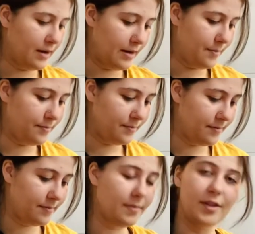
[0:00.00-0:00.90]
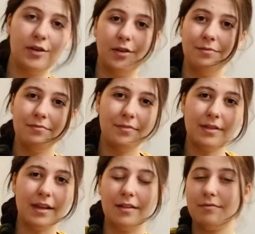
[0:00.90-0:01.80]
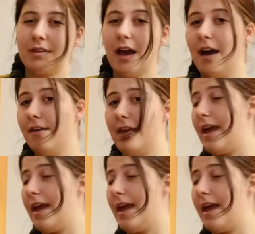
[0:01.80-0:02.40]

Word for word: Um, little the cut the